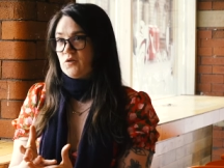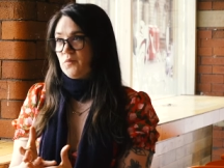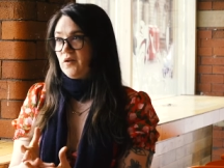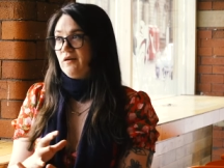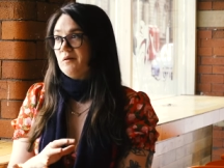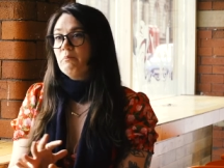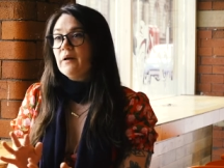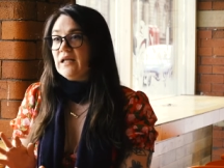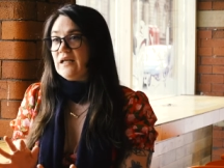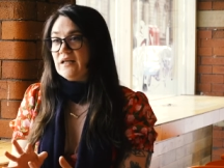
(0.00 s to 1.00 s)
something
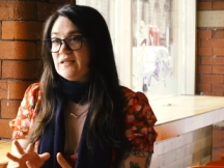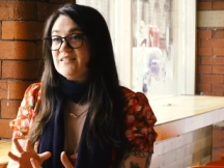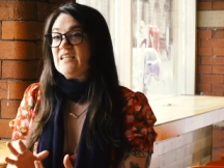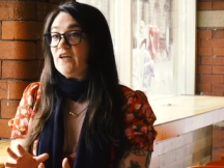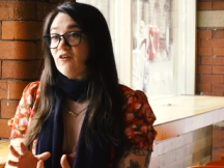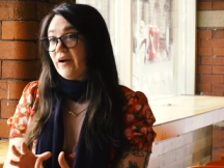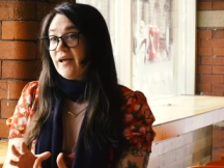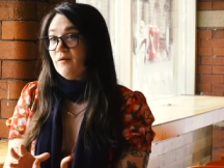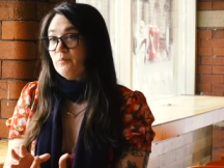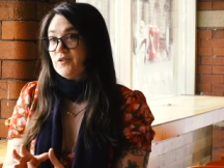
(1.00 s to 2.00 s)
completely
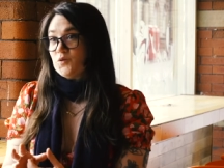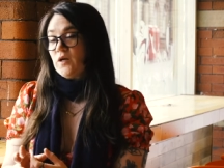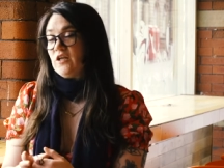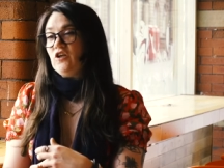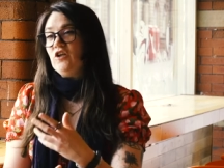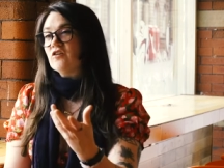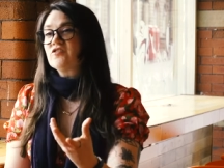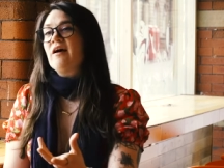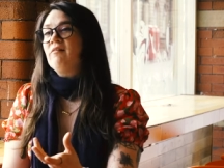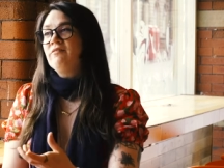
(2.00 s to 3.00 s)
secret between
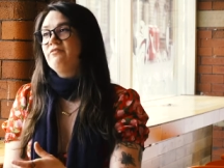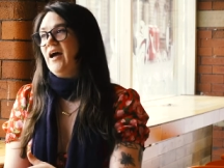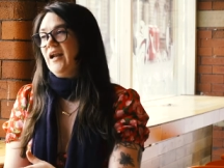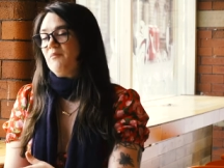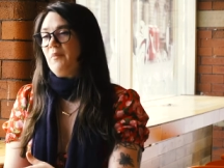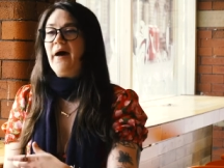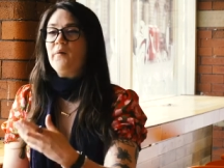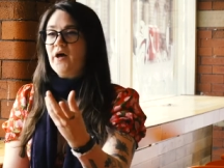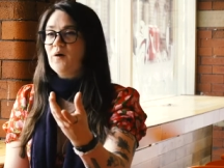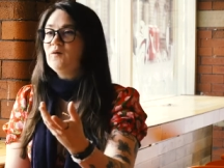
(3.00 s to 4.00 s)
yourself and a
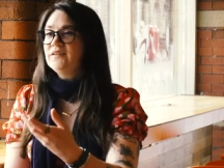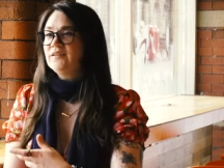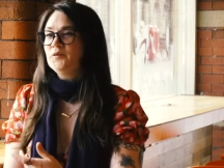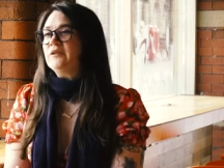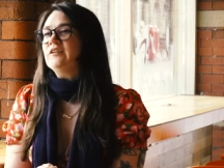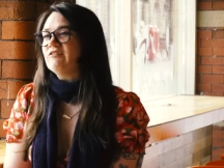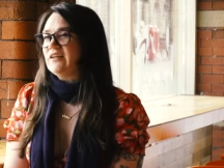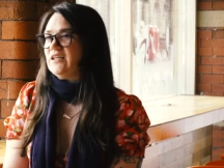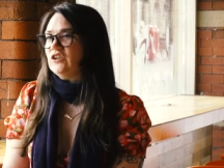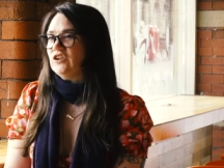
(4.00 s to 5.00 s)
power holder to build a
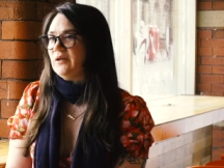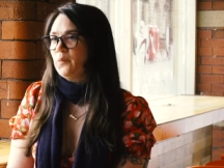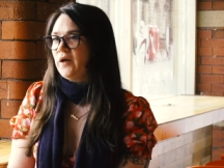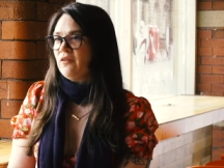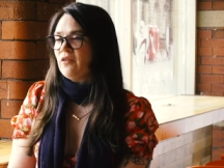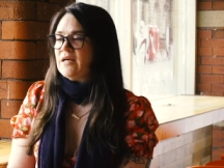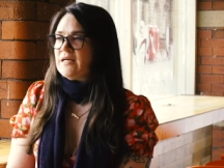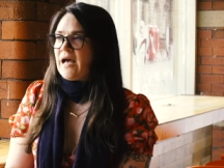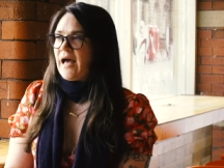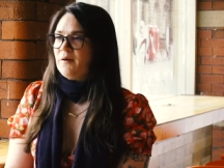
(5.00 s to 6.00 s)
relationship with?
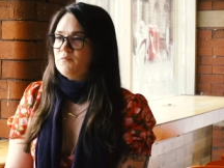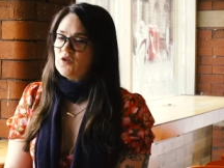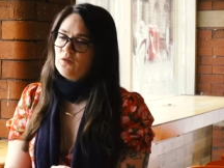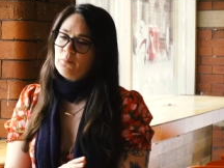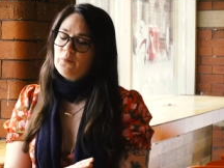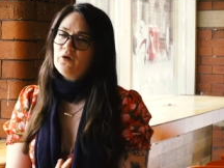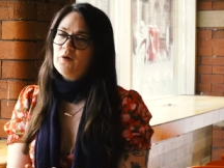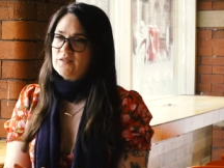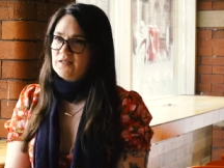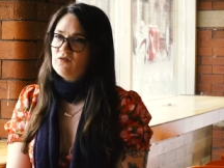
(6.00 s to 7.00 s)
Um, so the
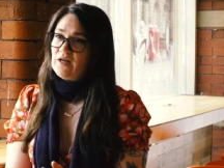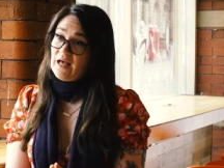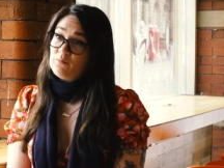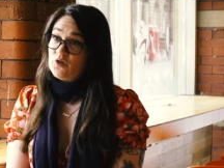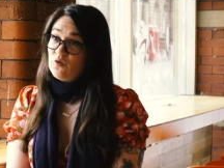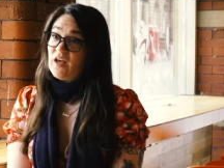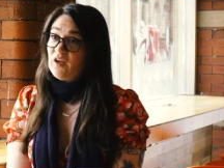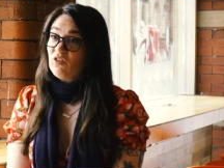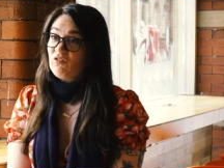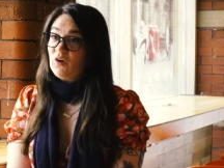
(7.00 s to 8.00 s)
process really helps you
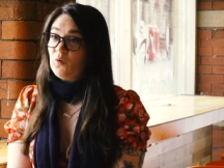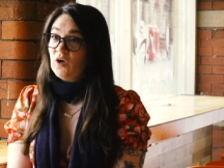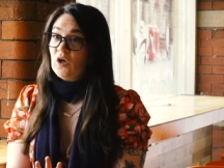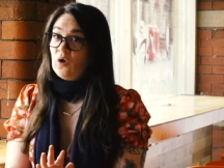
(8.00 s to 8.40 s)
think through